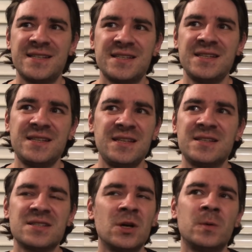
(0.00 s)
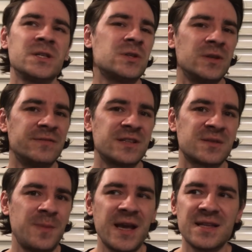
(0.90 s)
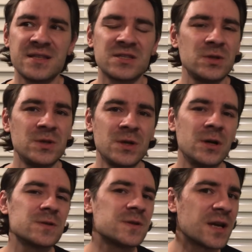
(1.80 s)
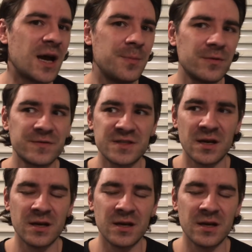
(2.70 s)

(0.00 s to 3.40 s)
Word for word: It's it, it's not what you have expected. So you go to the couple